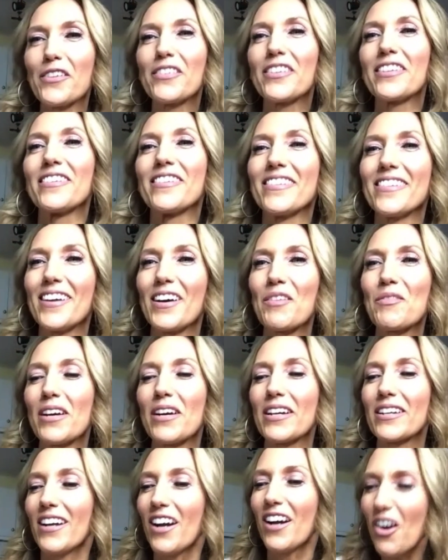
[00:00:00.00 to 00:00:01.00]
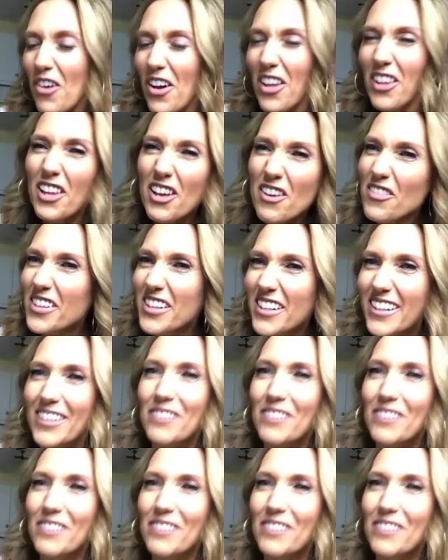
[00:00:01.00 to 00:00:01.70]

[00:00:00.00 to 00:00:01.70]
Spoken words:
And I'm like, oh, I love it.